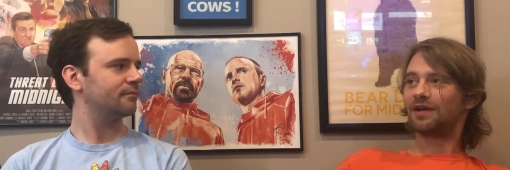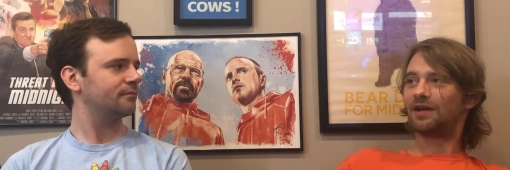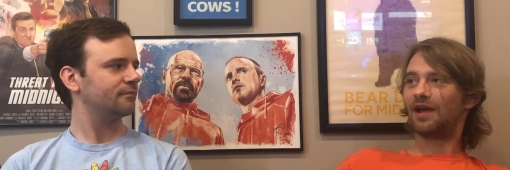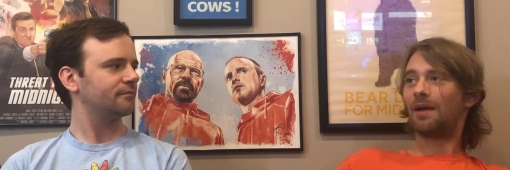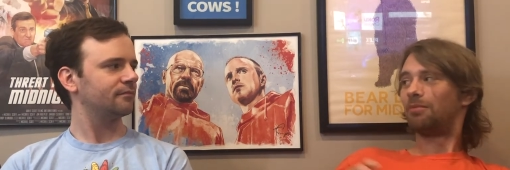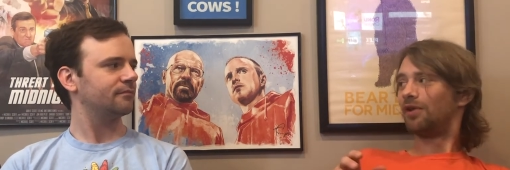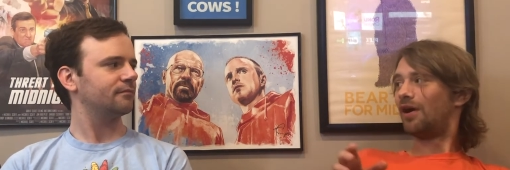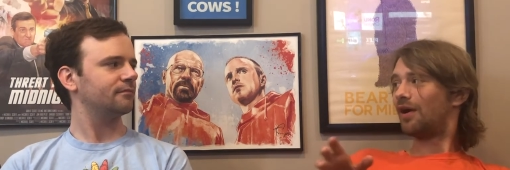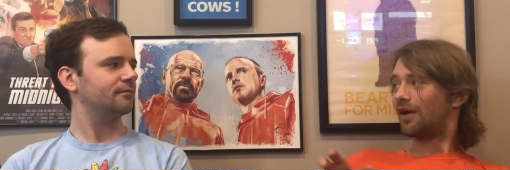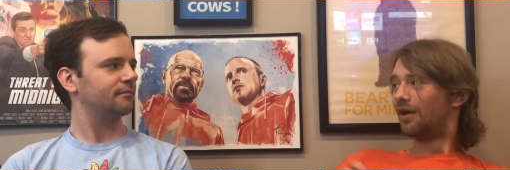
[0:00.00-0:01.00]
Speaker 1: an
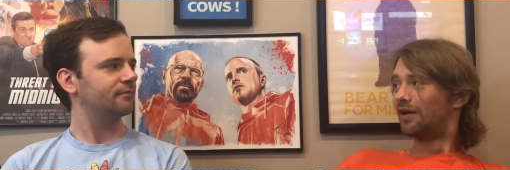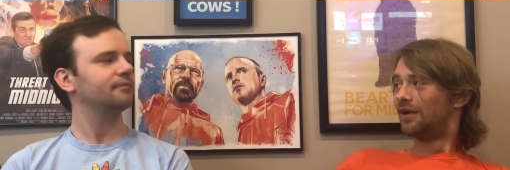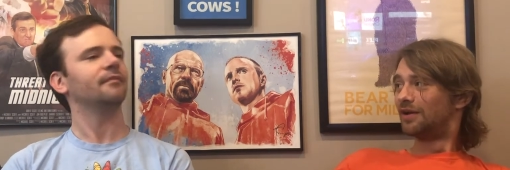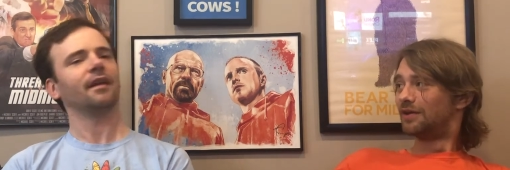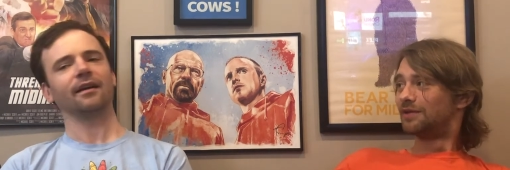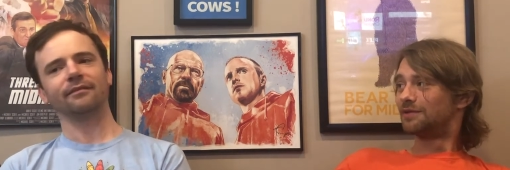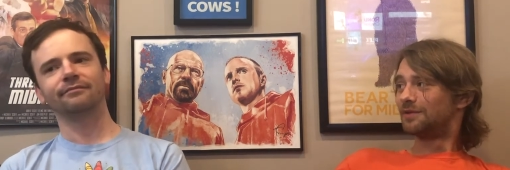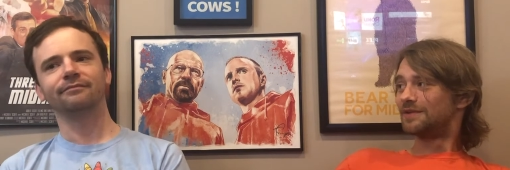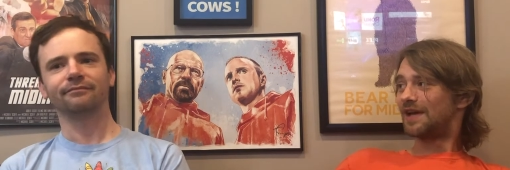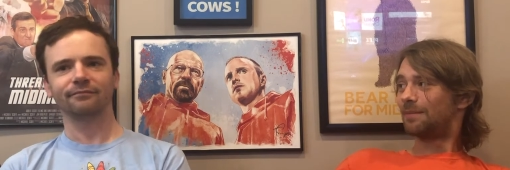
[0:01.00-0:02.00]
epilogue yeah
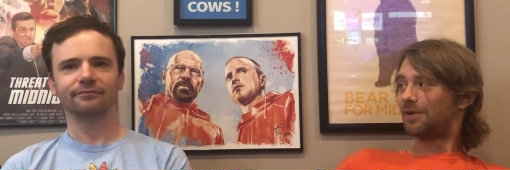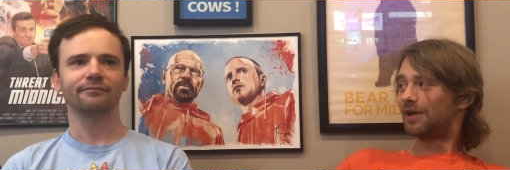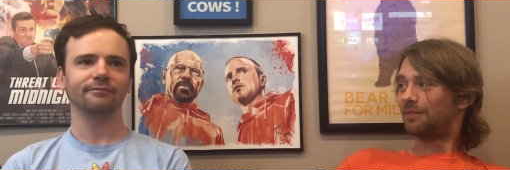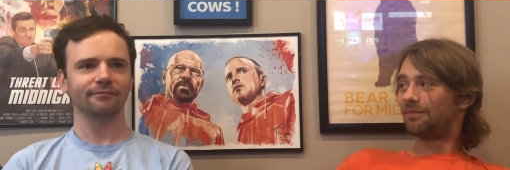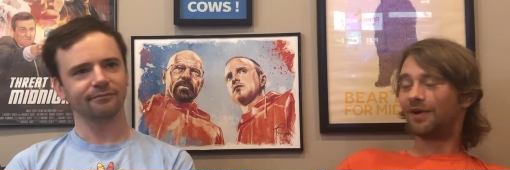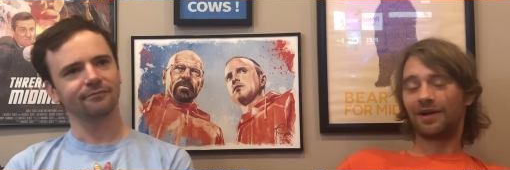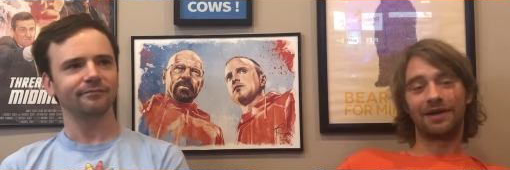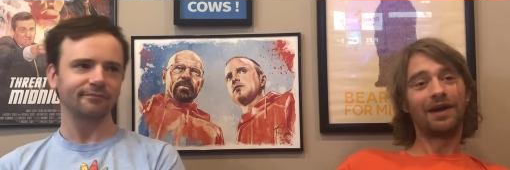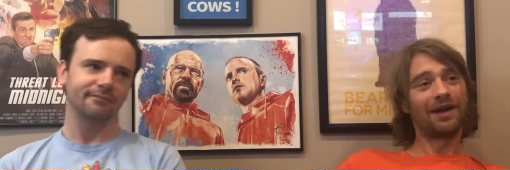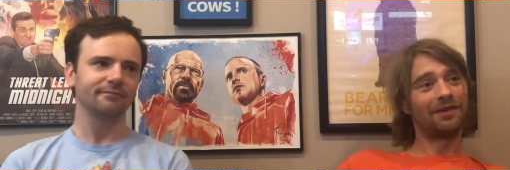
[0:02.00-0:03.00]
what was happening. But
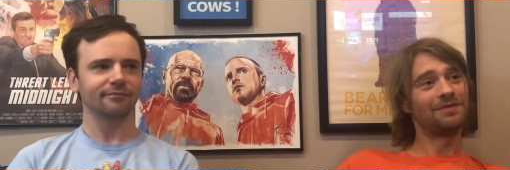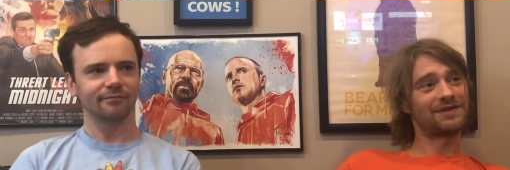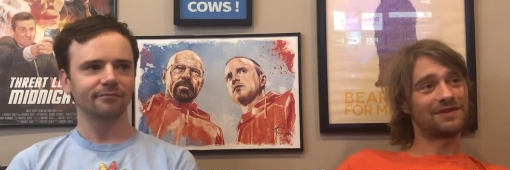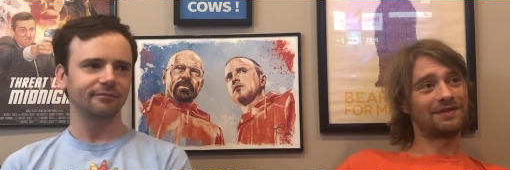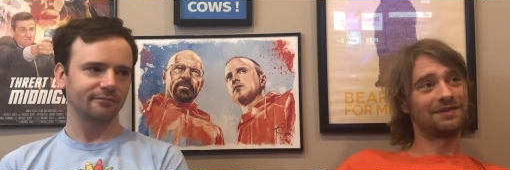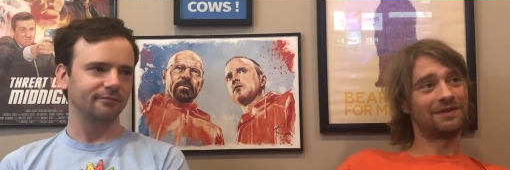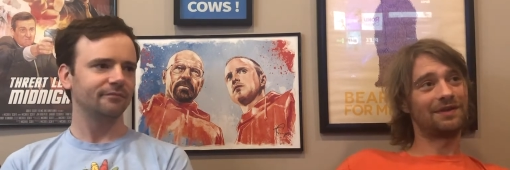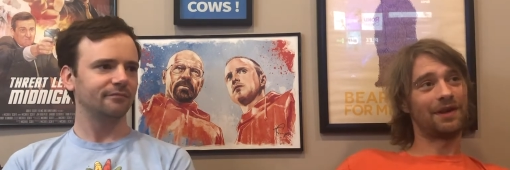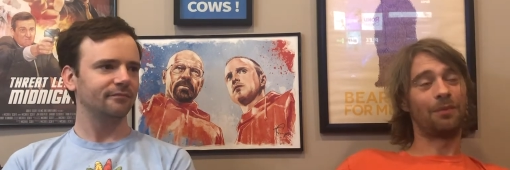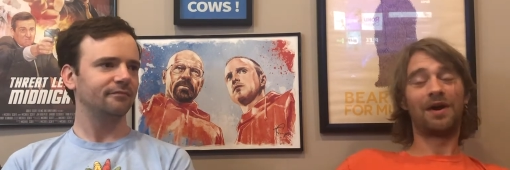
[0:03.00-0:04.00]
yeah, it was
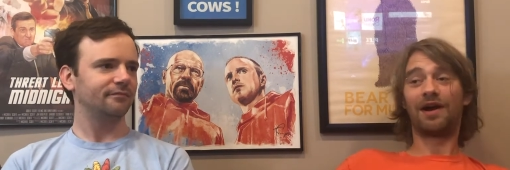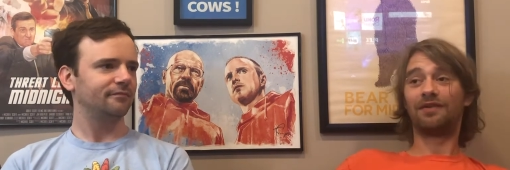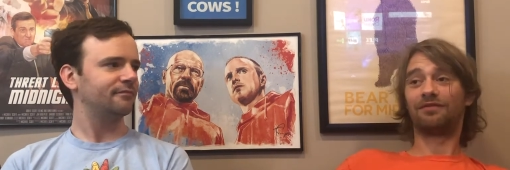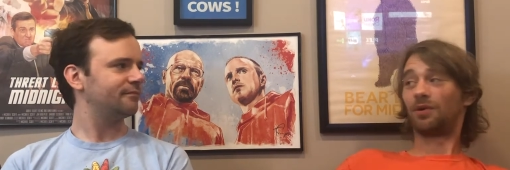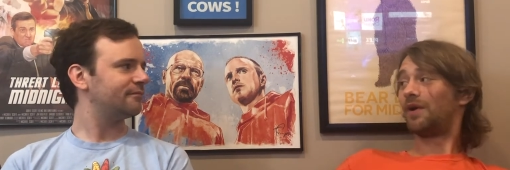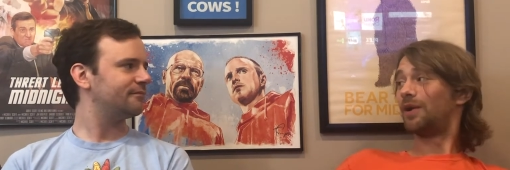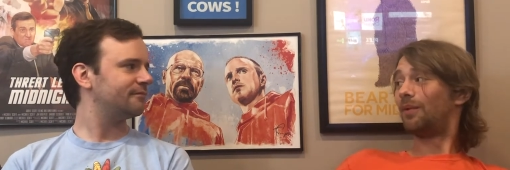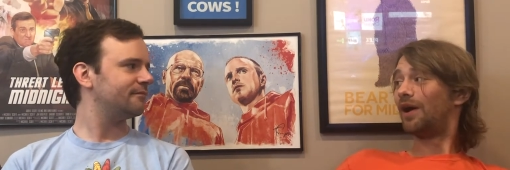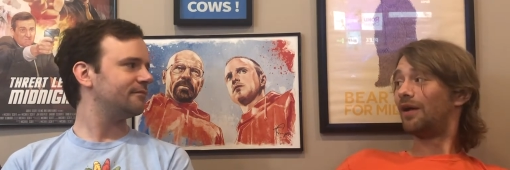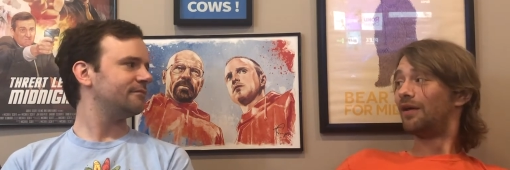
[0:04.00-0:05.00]
it went on for quite a
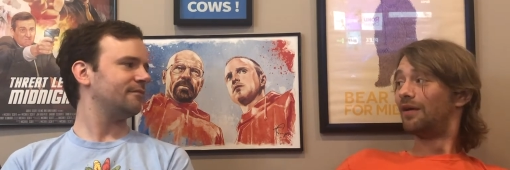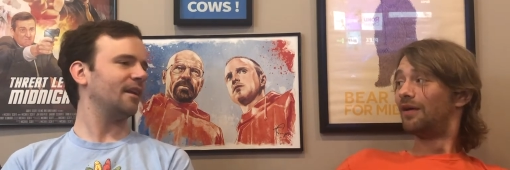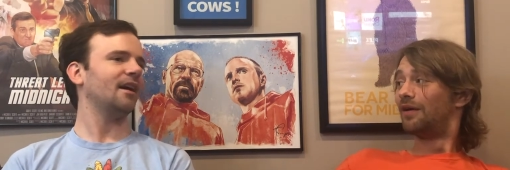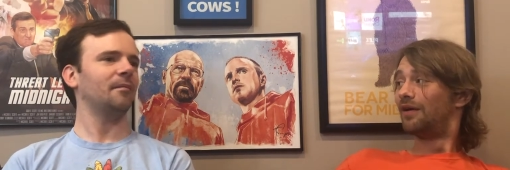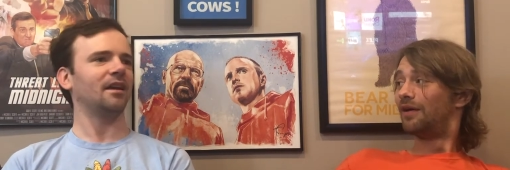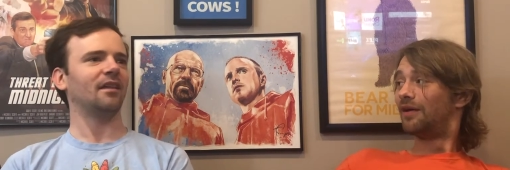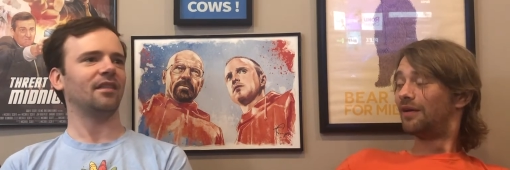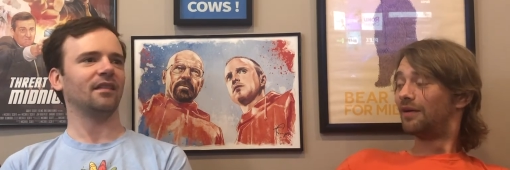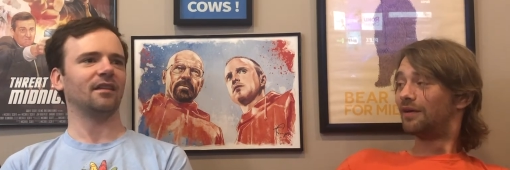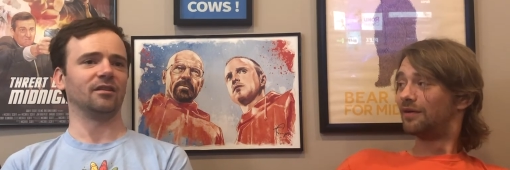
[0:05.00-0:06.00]
while.
Speaker 2: Yeah, I mean, I
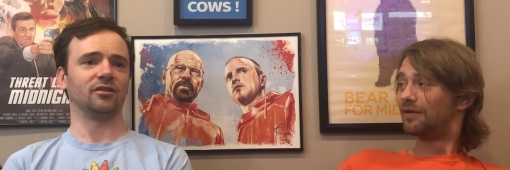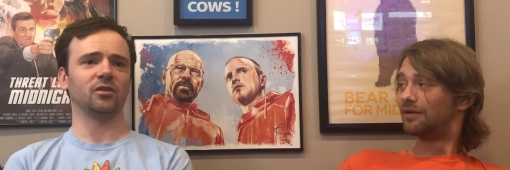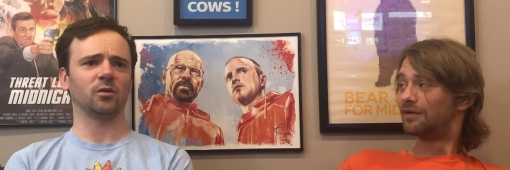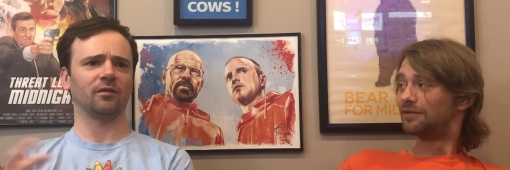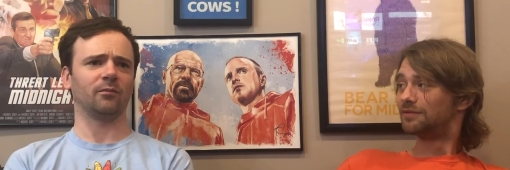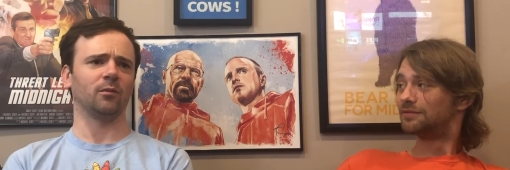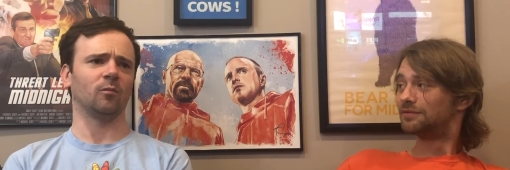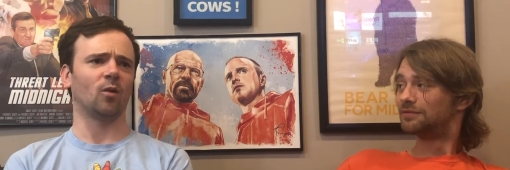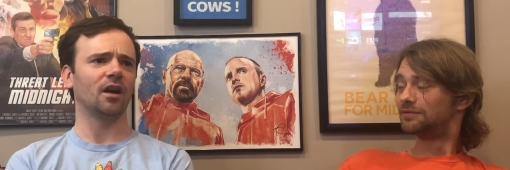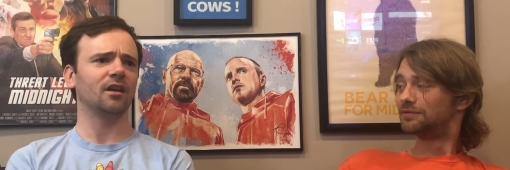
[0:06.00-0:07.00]
think they sort of
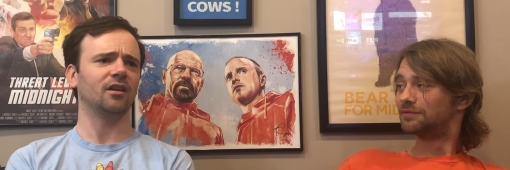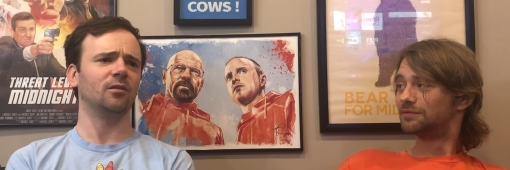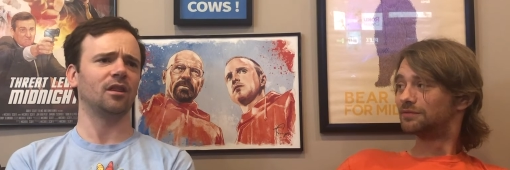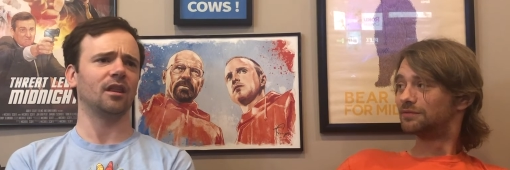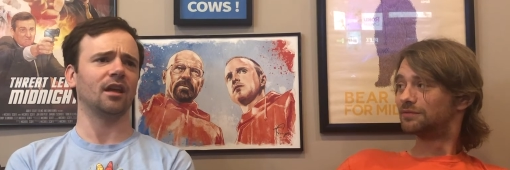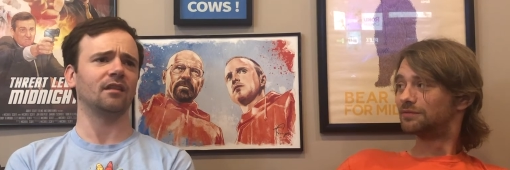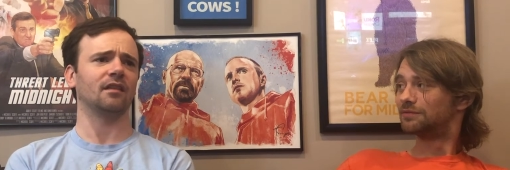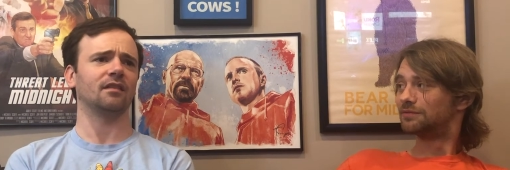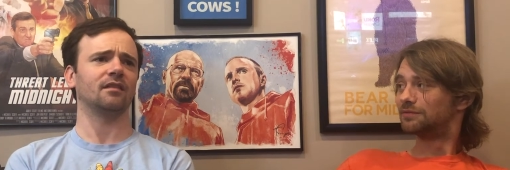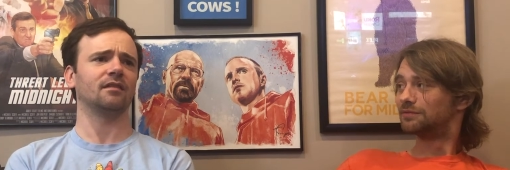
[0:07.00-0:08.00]
were wanting you to think
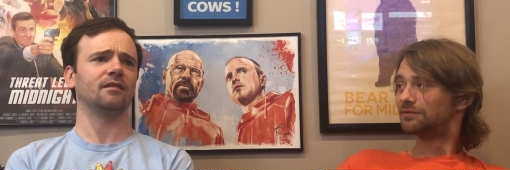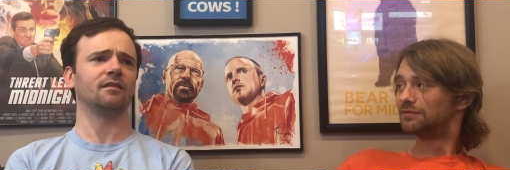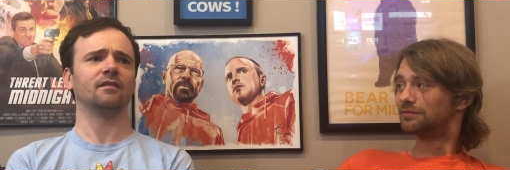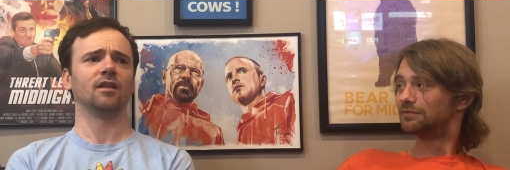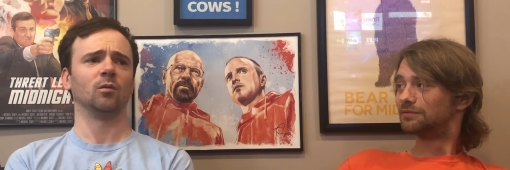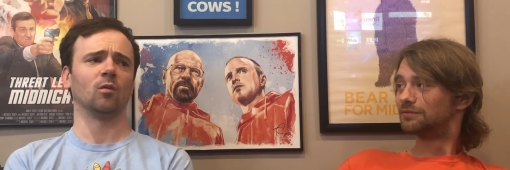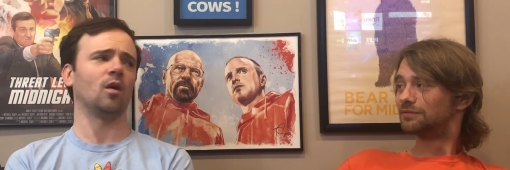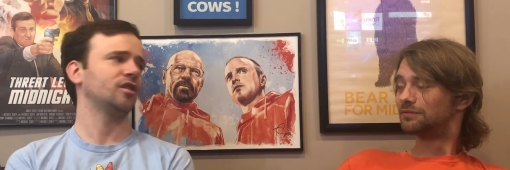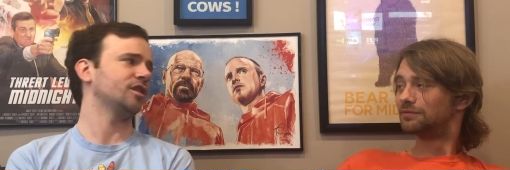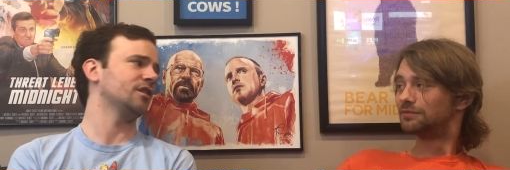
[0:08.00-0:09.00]
that you were
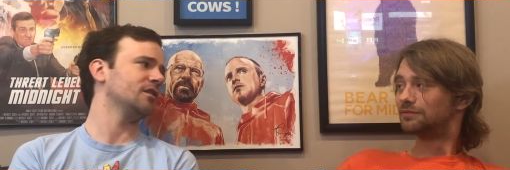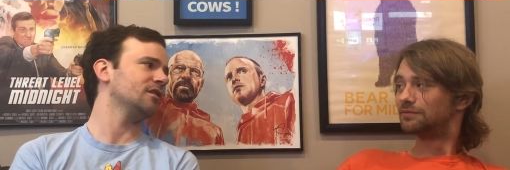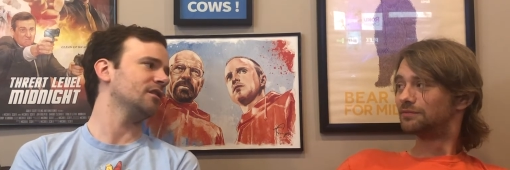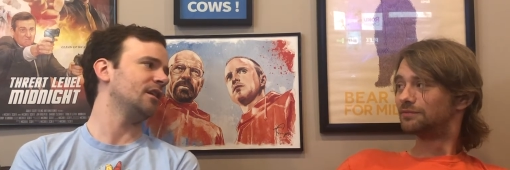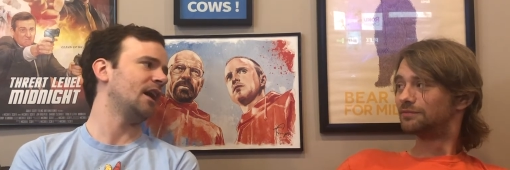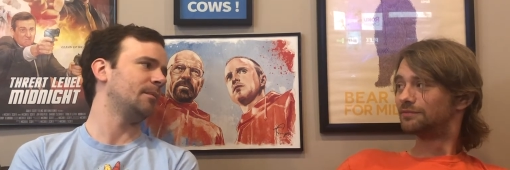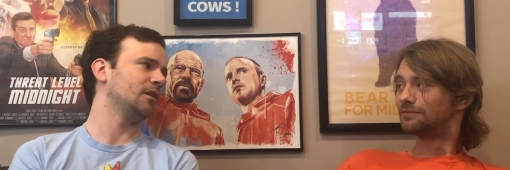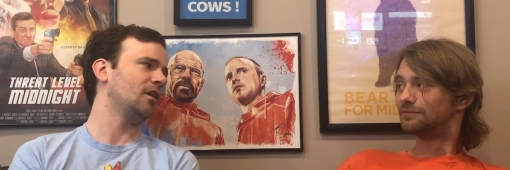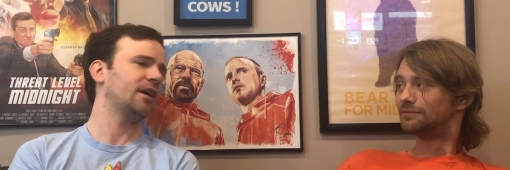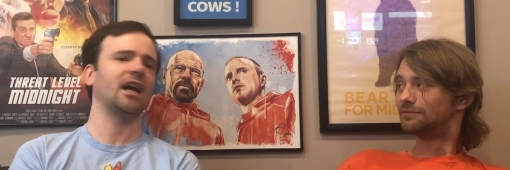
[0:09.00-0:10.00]
watching an
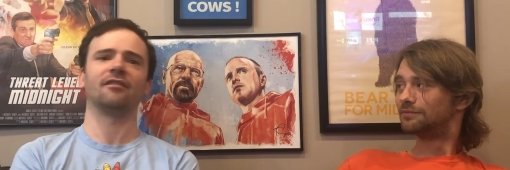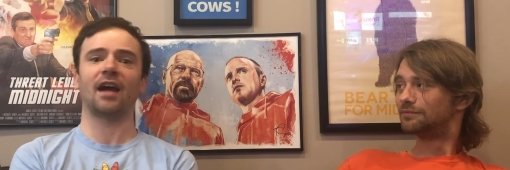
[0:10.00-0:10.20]
epilogue, kind of